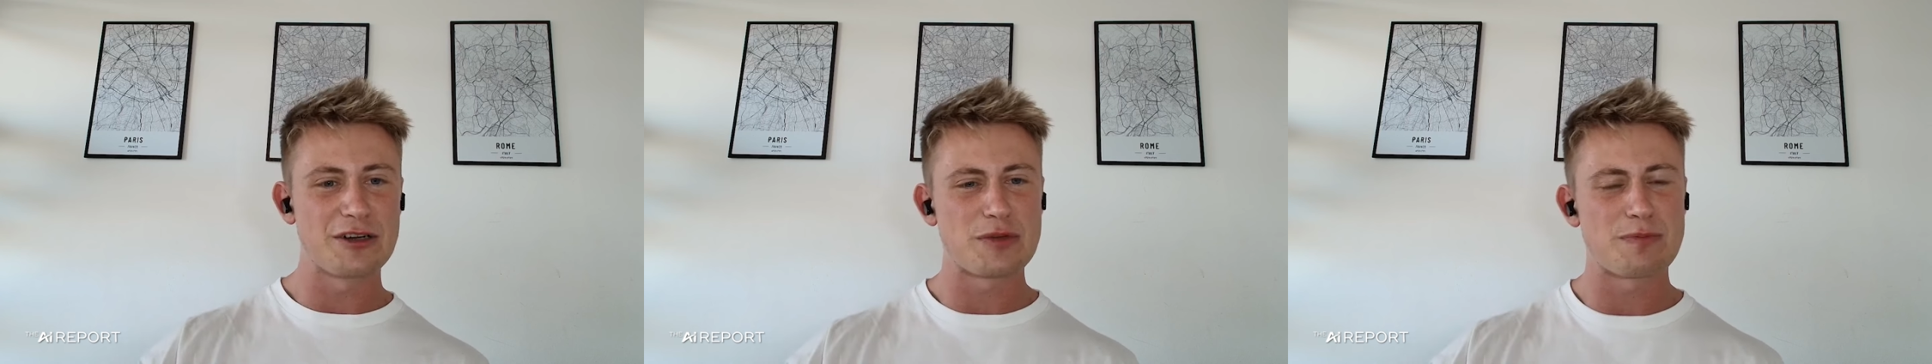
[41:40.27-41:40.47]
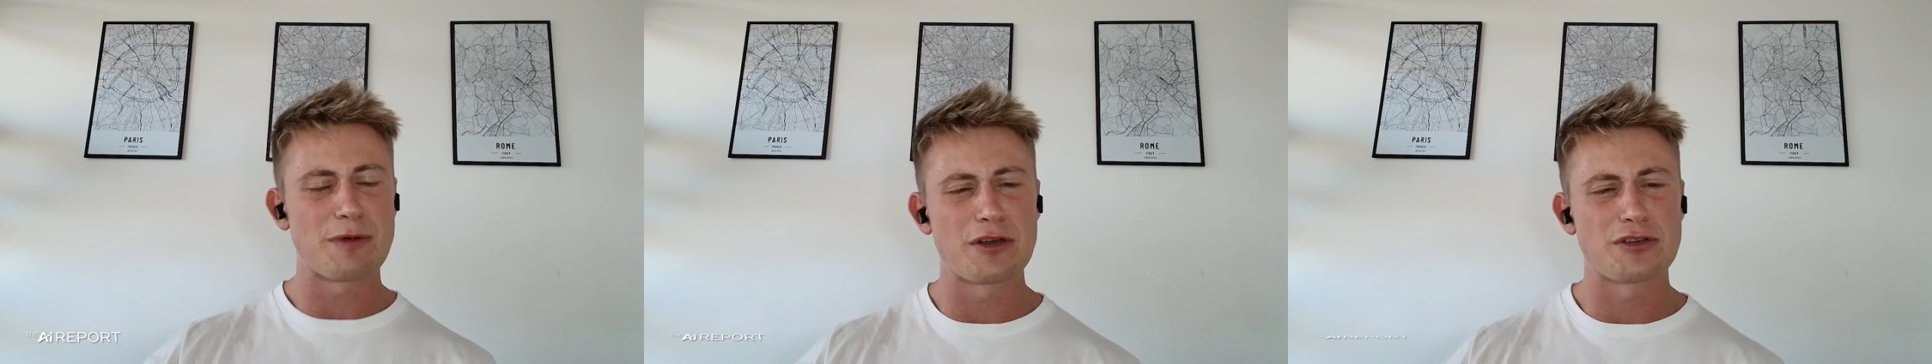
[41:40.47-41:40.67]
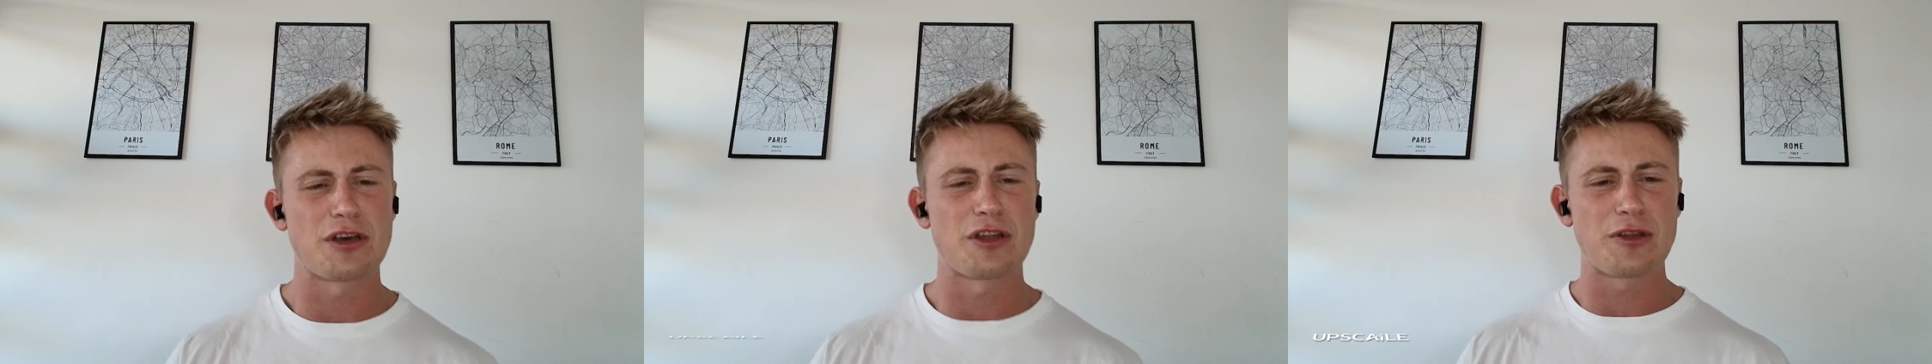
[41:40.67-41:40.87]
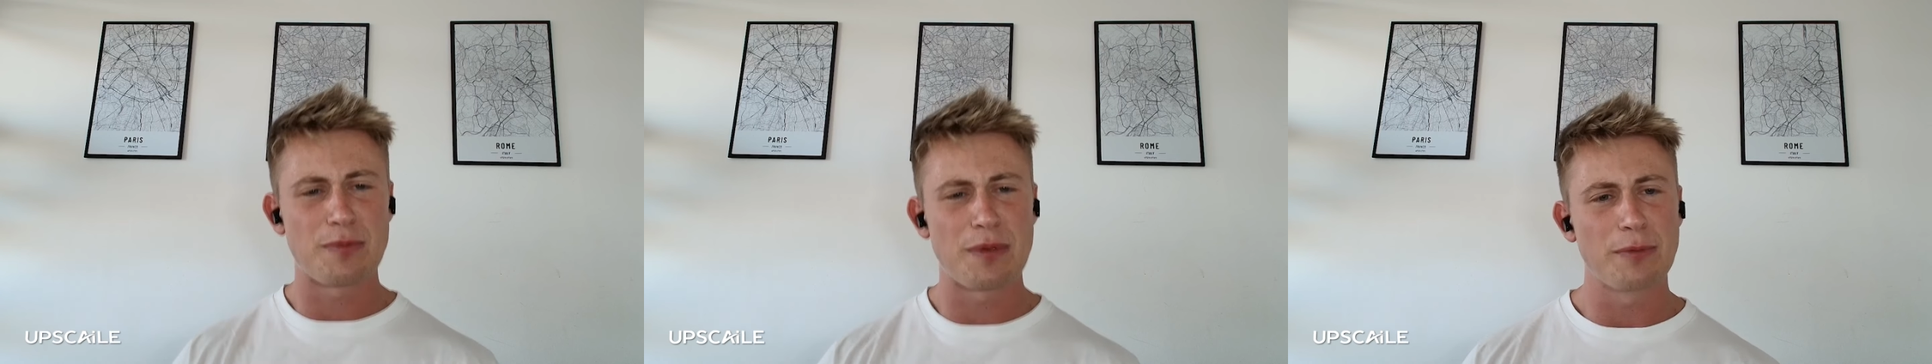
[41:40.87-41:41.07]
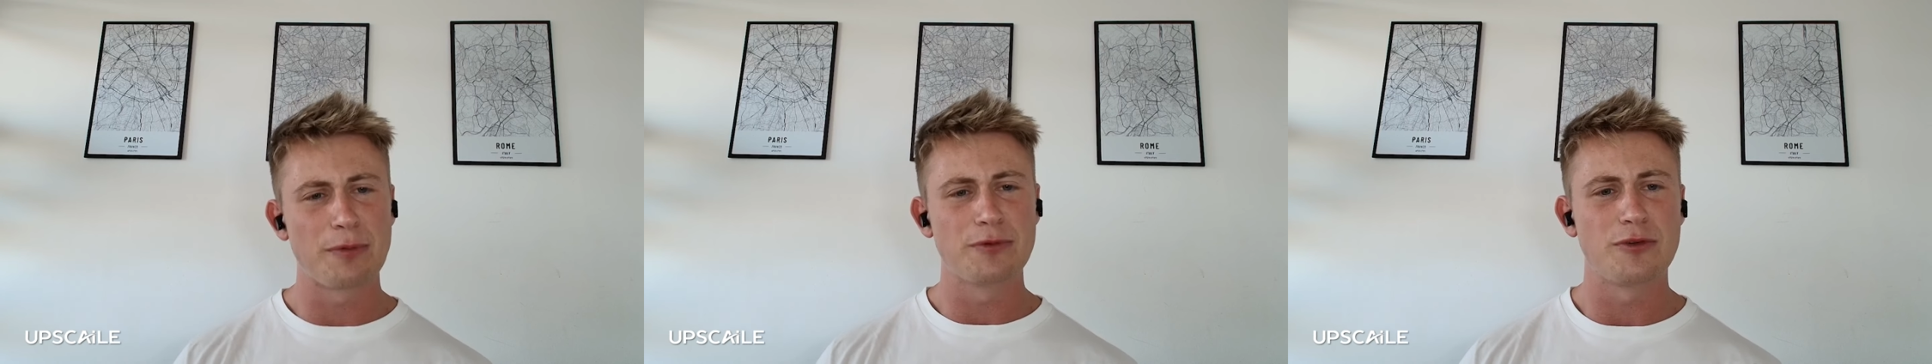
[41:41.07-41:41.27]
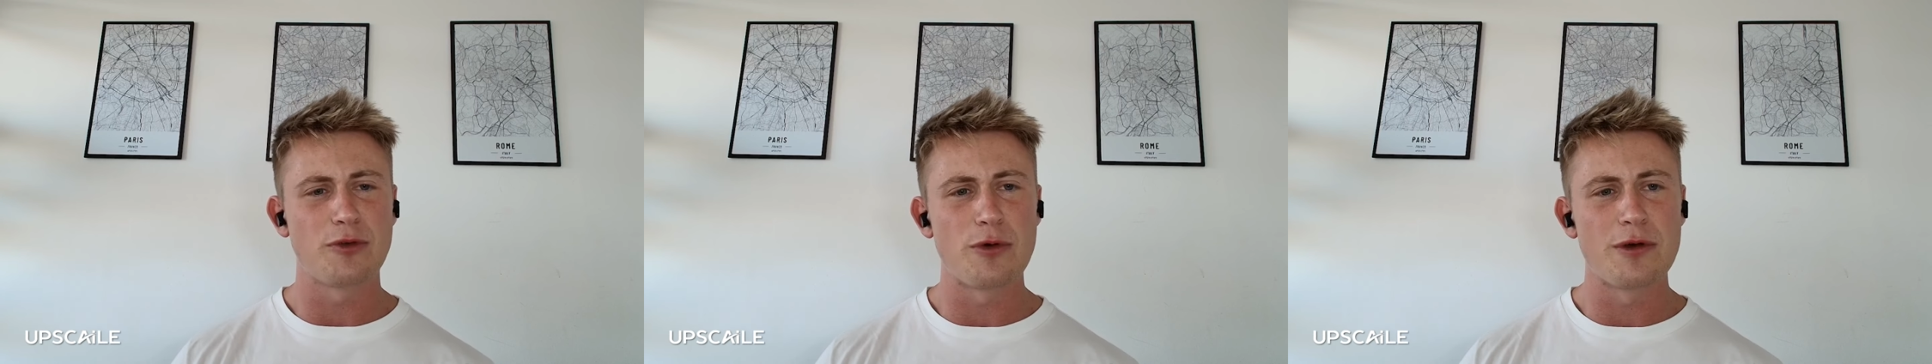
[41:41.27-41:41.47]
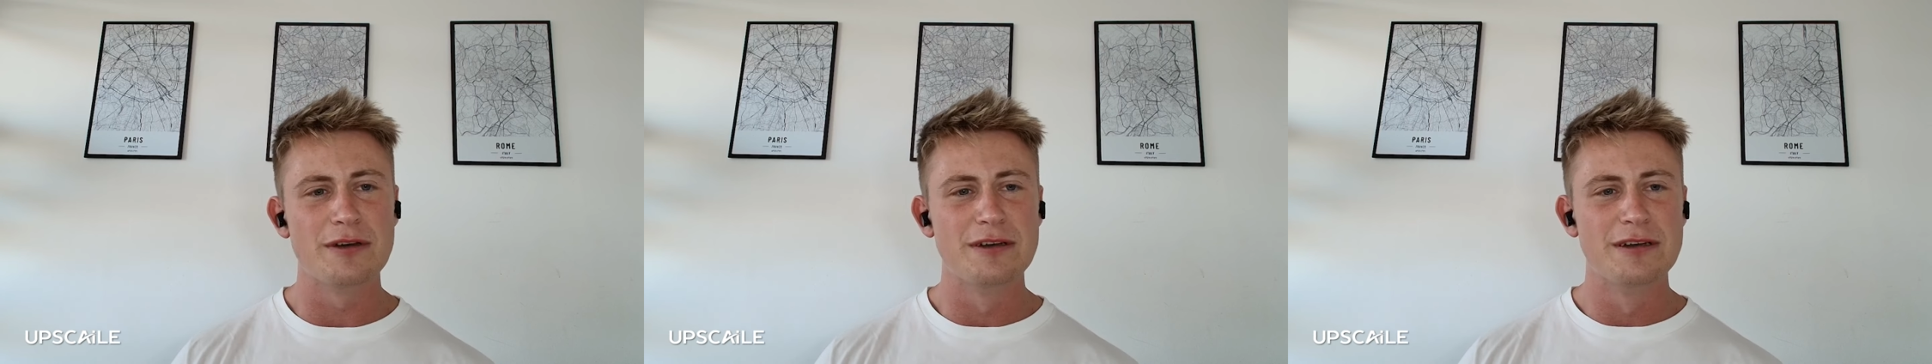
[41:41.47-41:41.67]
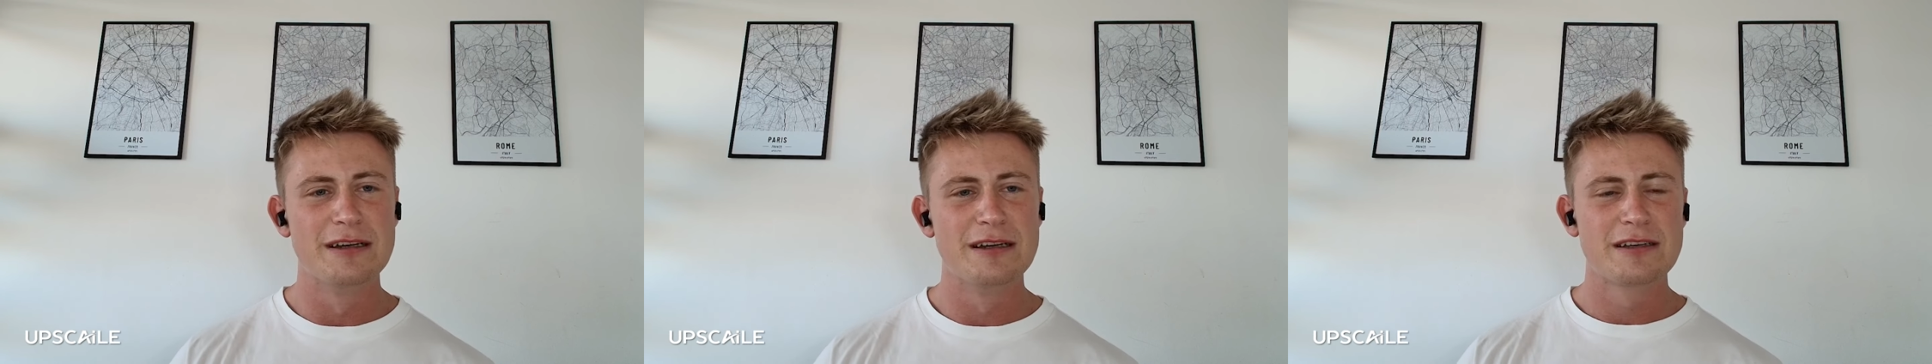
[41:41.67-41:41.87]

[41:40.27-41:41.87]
it's because other people do it.